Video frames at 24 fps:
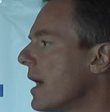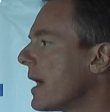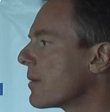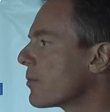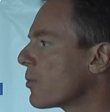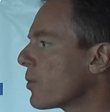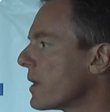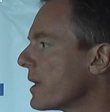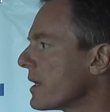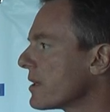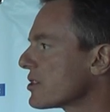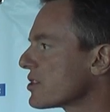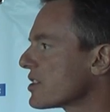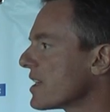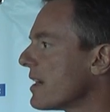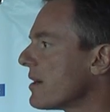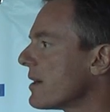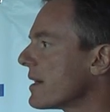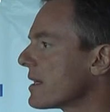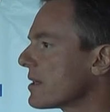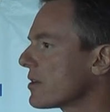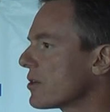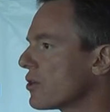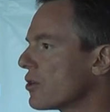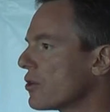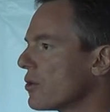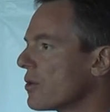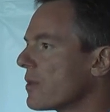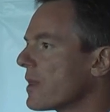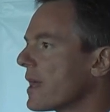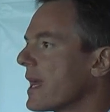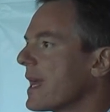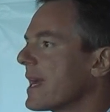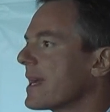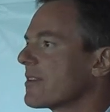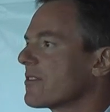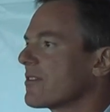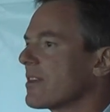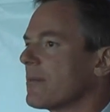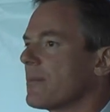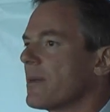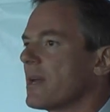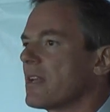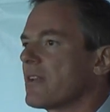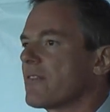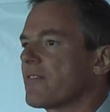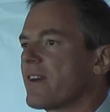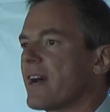and we are selling to the
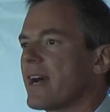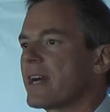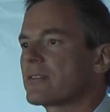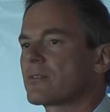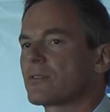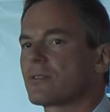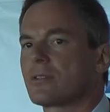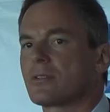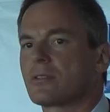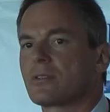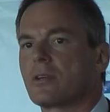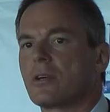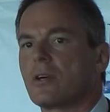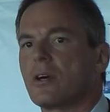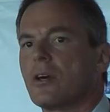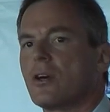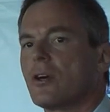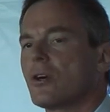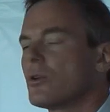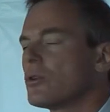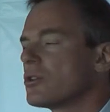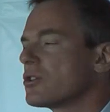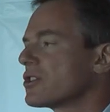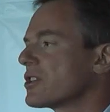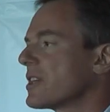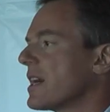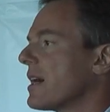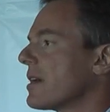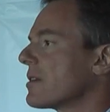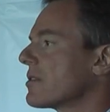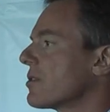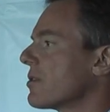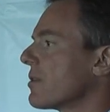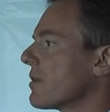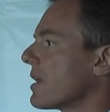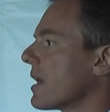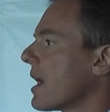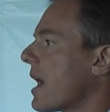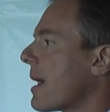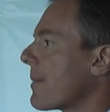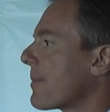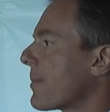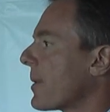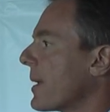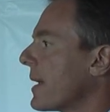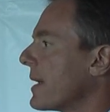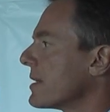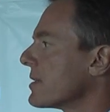handset manufacturers, who sell to the
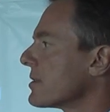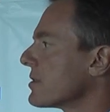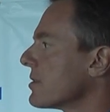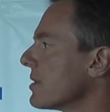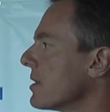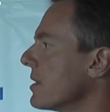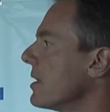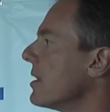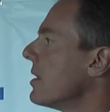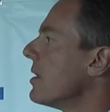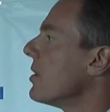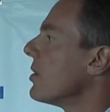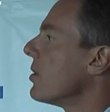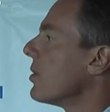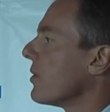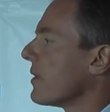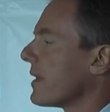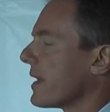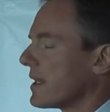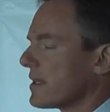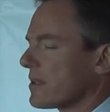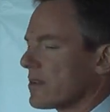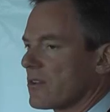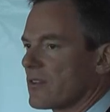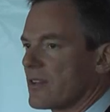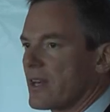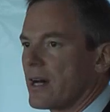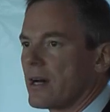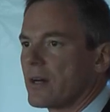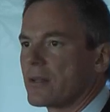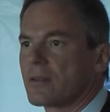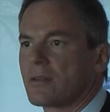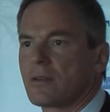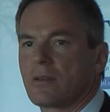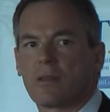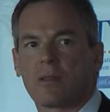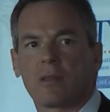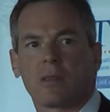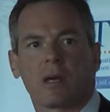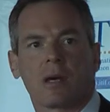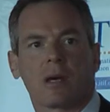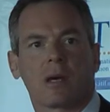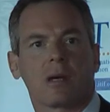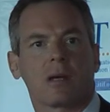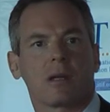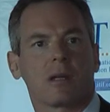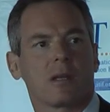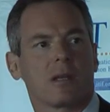operators, who then sell to
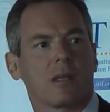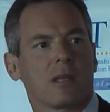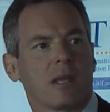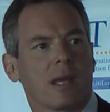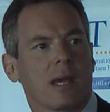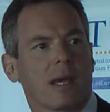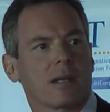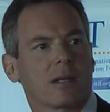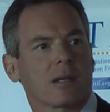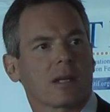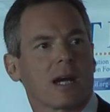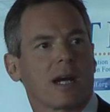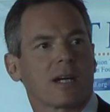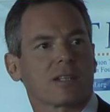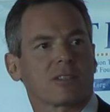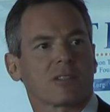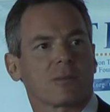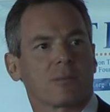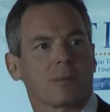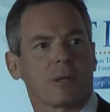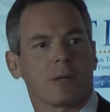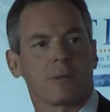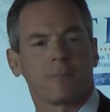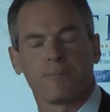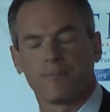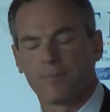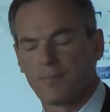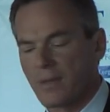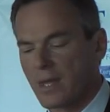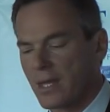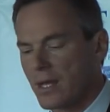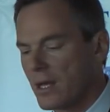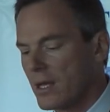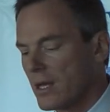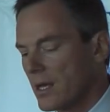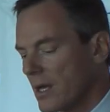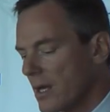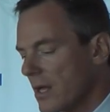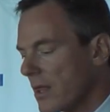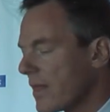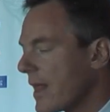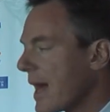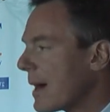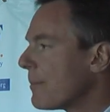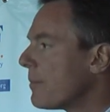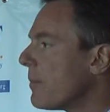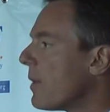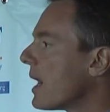the end customer.
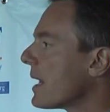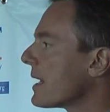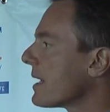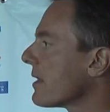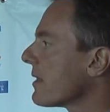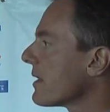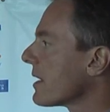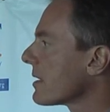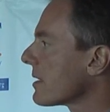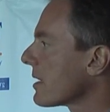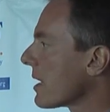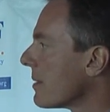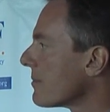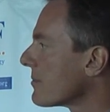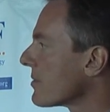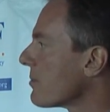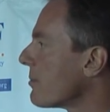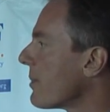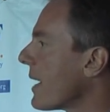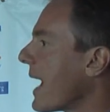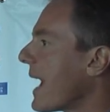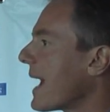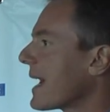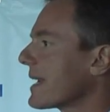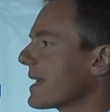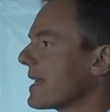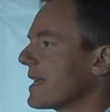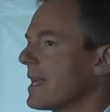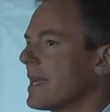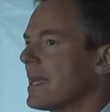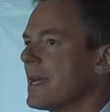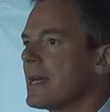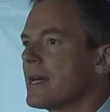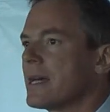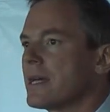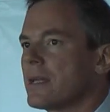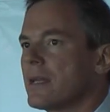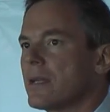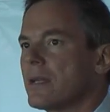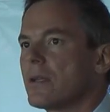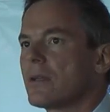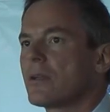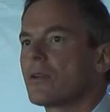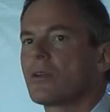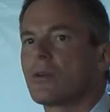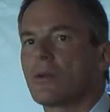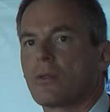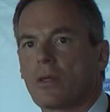That money then comes back
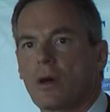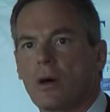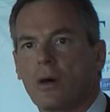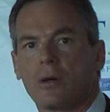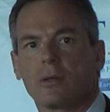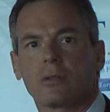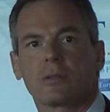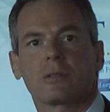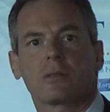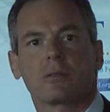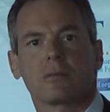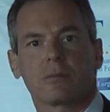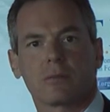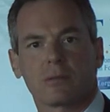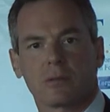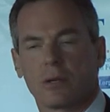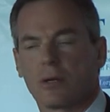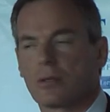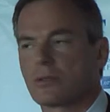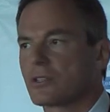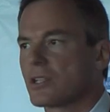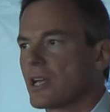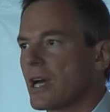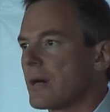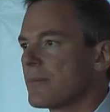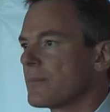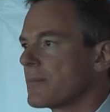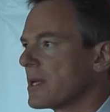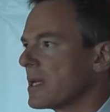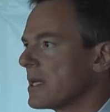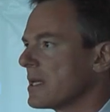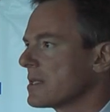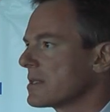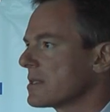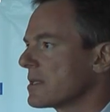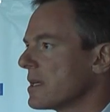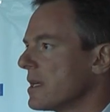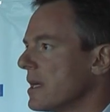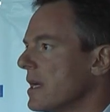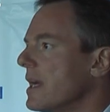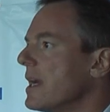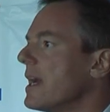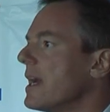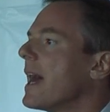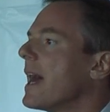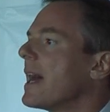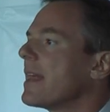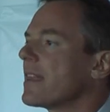into those companies
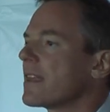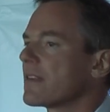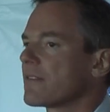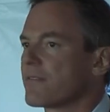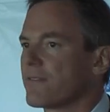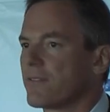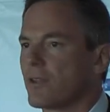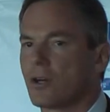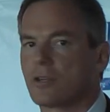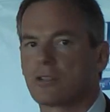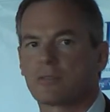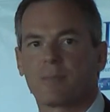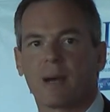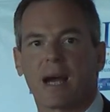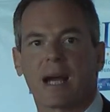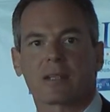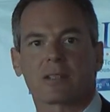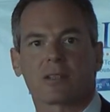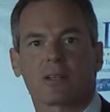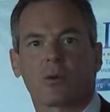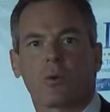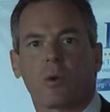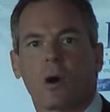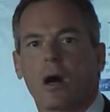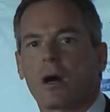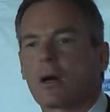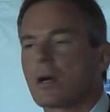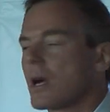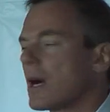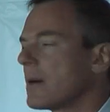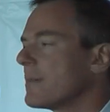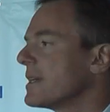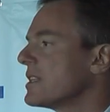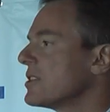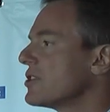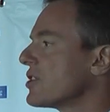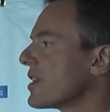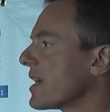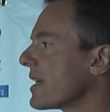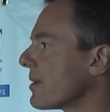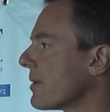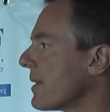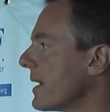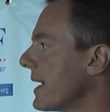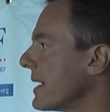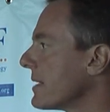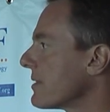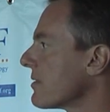and then flows back to Qualcomm and
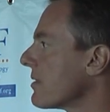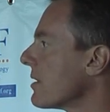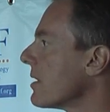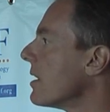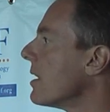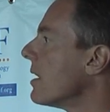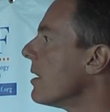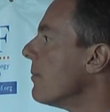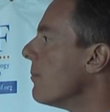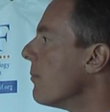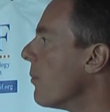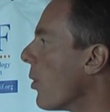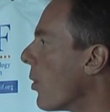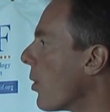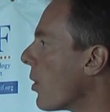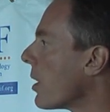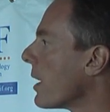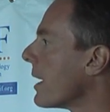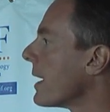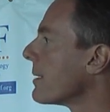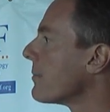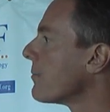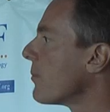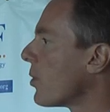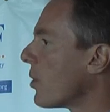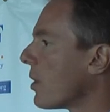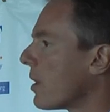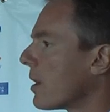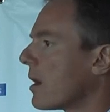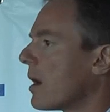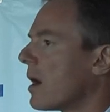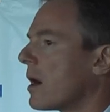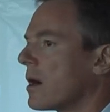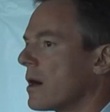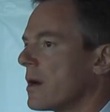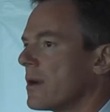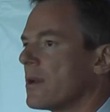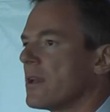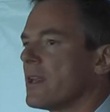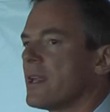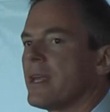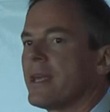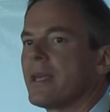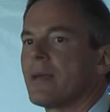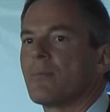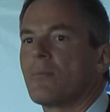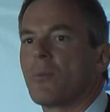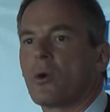generates more and more
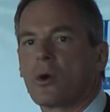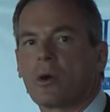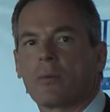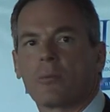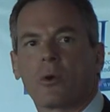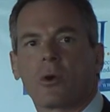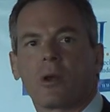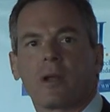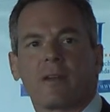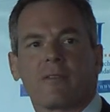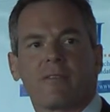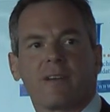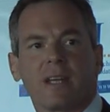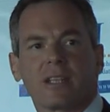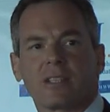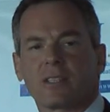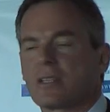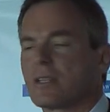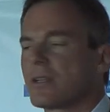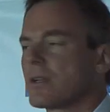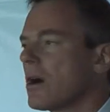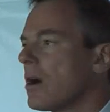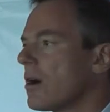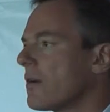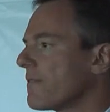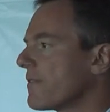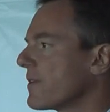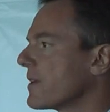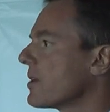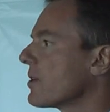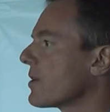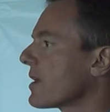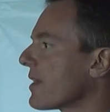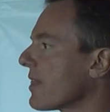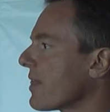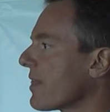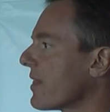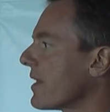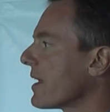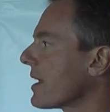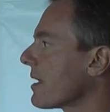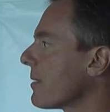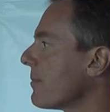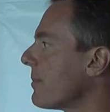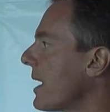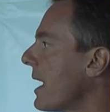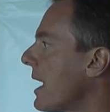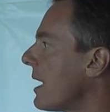R&D, more and more innovation. And hopefully you can
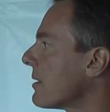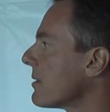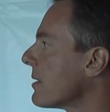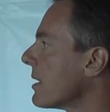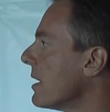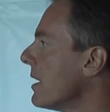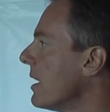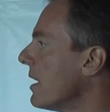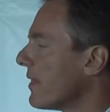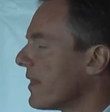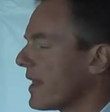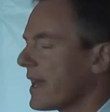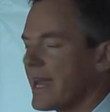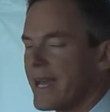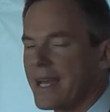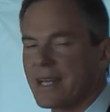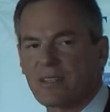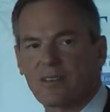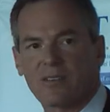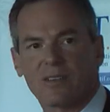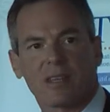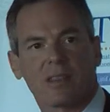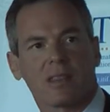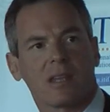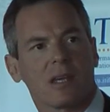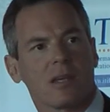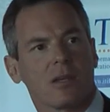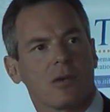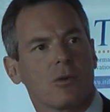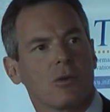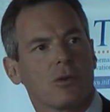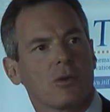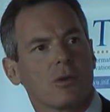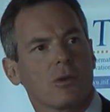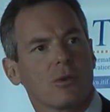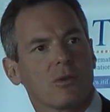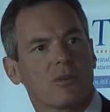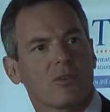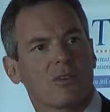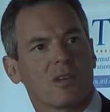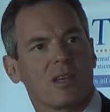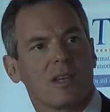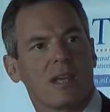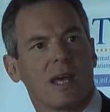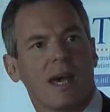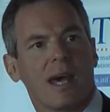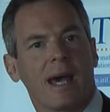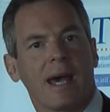think about the handset that you use
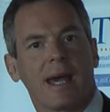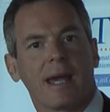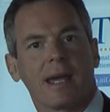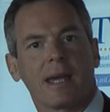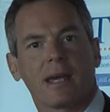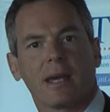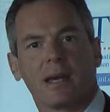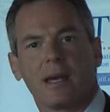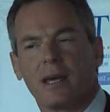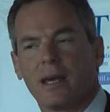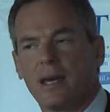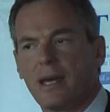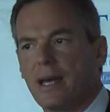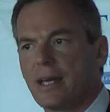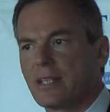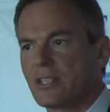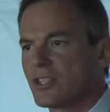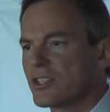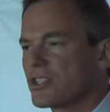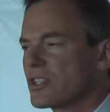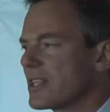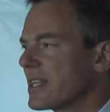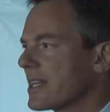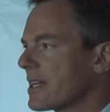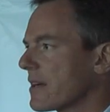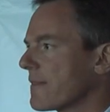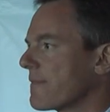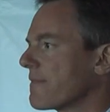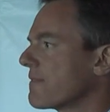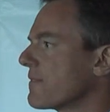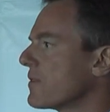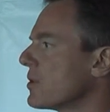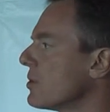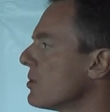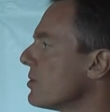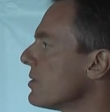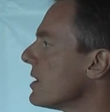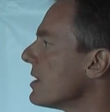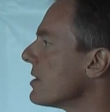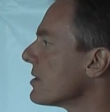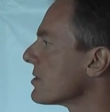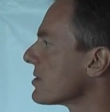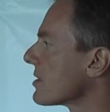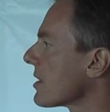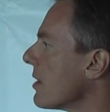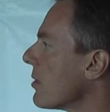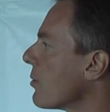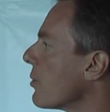today, and just think a few
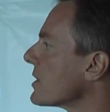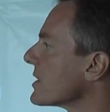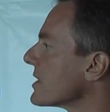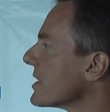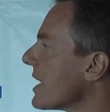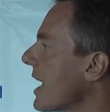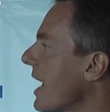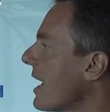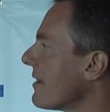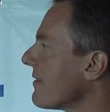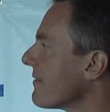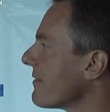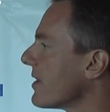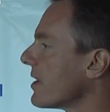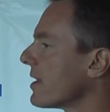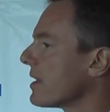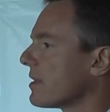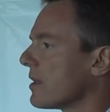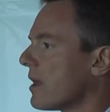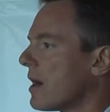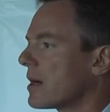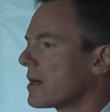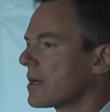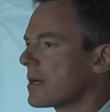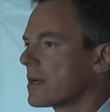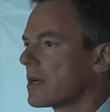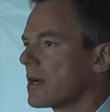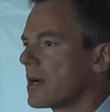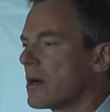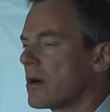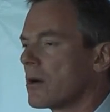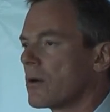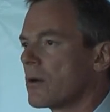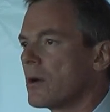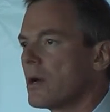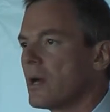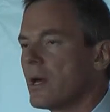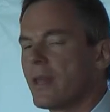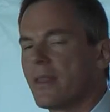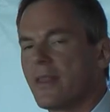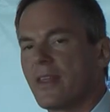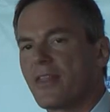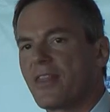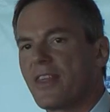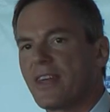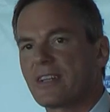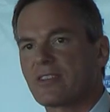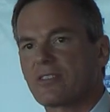years ago, it was not very long ago,
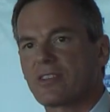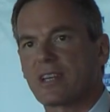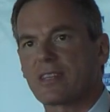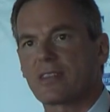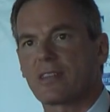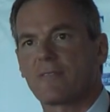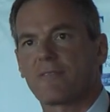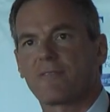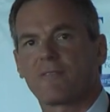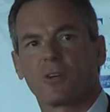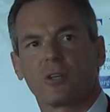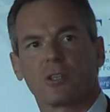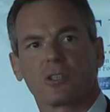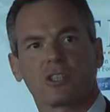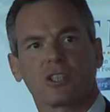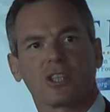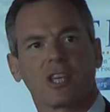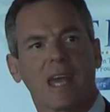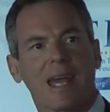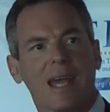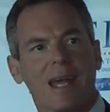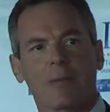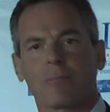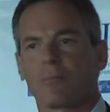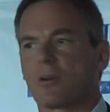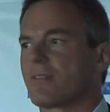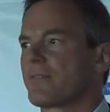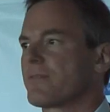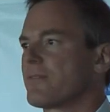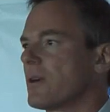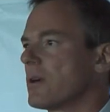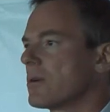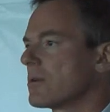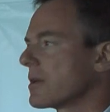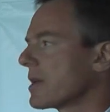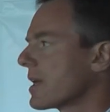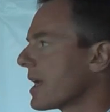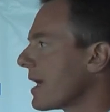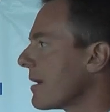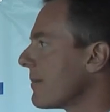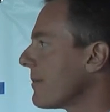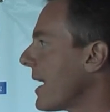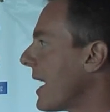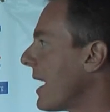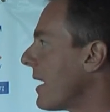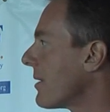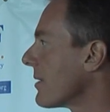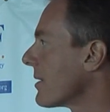that things like the first camera phone
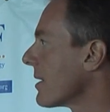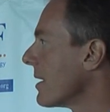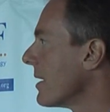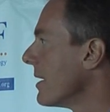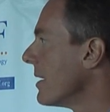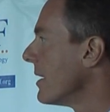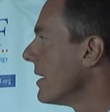came out.